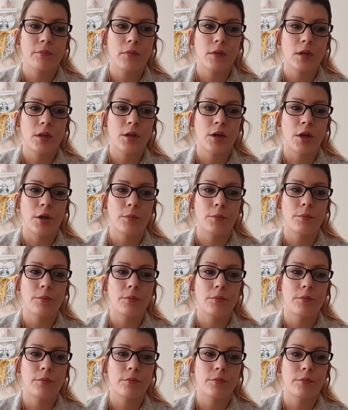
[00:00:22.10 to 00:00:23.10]
You know,
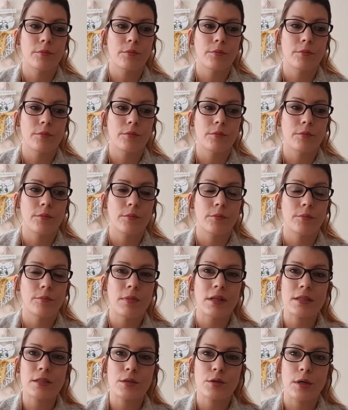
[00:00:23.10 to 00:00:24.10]

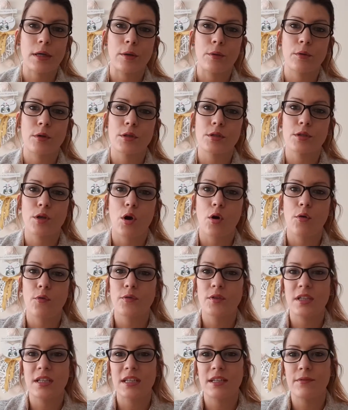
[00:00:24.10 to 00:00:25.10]
mental illness
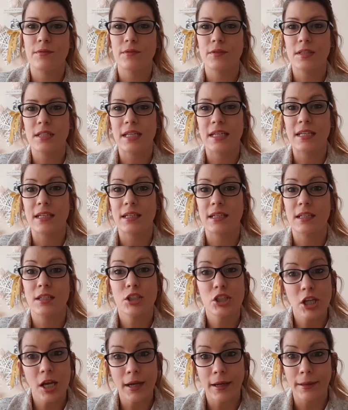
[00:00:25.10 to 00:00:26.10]
often lives in
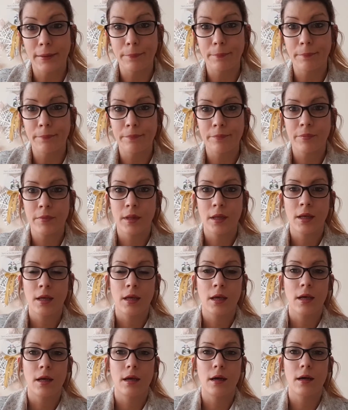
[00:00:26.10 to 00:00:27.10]
shame
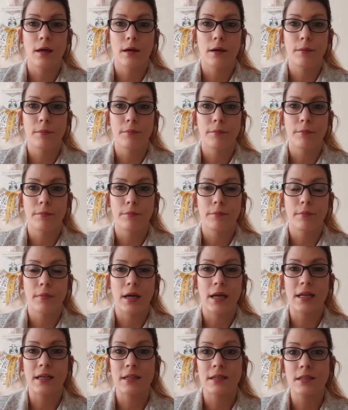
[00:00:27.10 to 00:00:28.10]

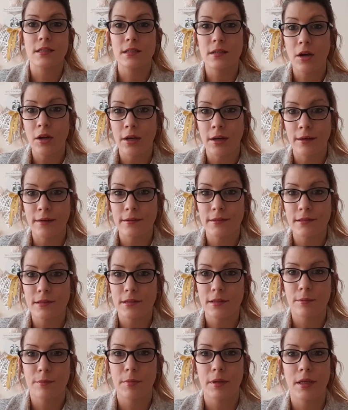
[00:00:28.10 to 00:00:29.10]
and
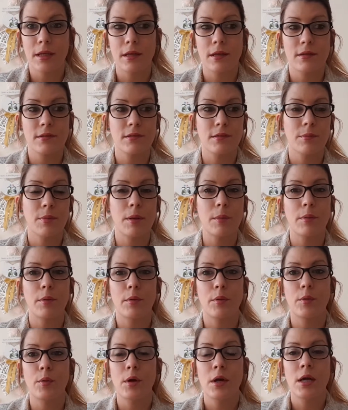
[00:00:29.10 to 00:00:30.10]
silence, because
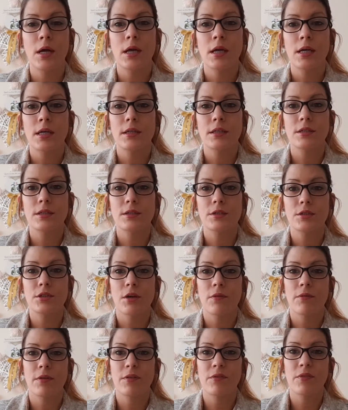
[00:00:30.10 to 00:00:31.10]
people
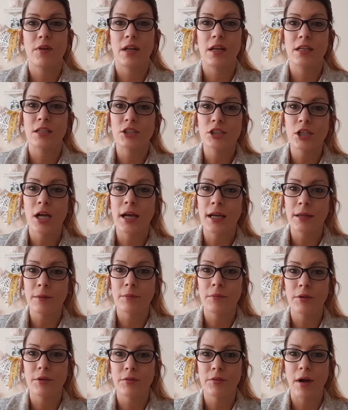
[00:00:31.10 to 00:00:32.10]
generally feel
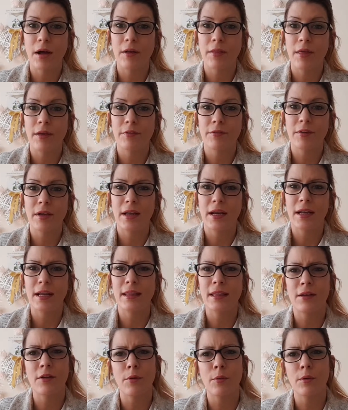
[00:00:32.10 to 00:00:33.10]
ashamed of how they're feeling.
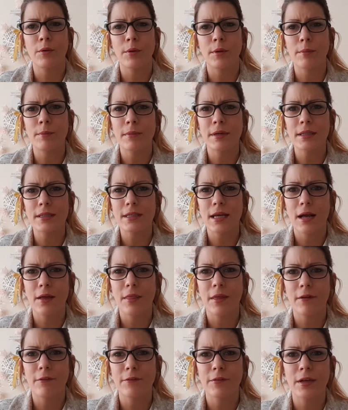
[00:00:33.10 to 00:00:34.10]
They don't want to admit how
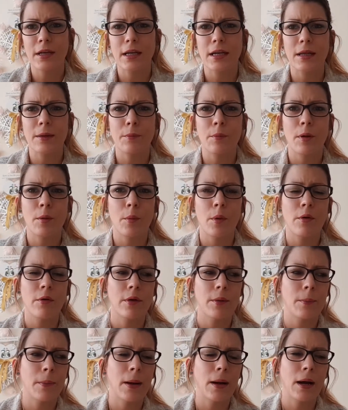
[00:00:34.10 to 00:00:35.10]
they're feeling. We're
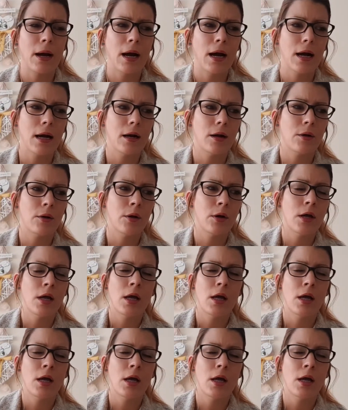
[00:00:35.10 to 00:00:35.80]
worried about how